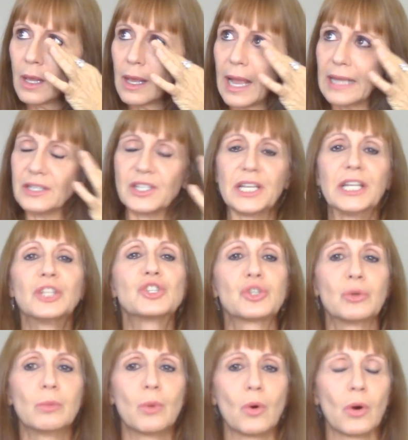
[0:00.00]
and teach
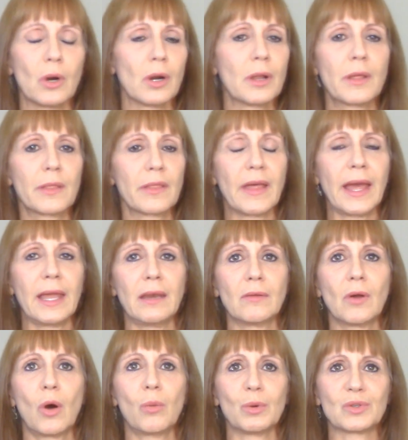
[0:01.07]
you more
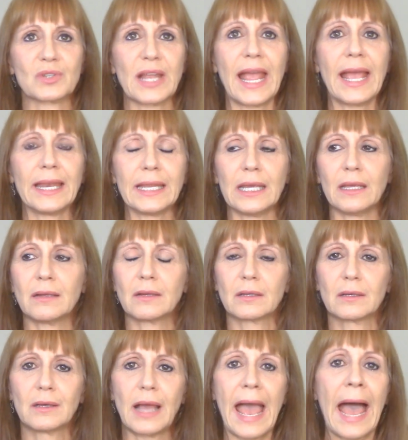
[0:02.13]
than almost any
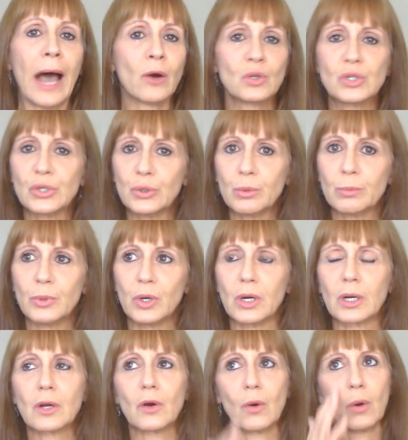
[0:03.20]
how-to
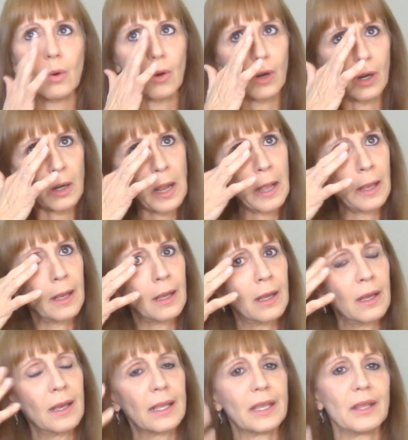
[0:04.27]
book or
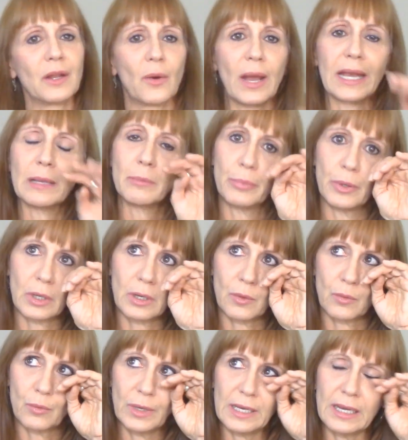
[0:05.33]
you know any book
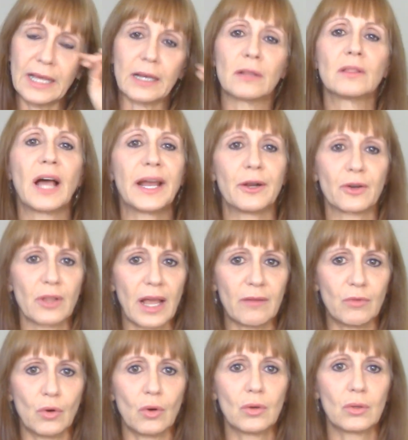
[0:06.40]
written at a lighter
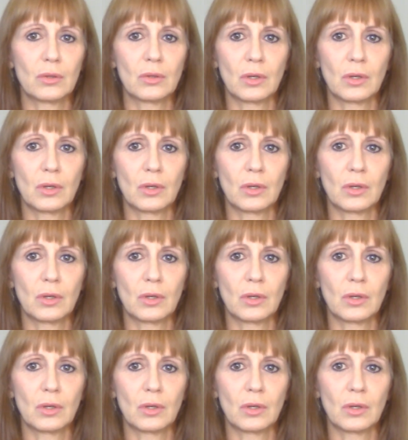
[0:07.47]
level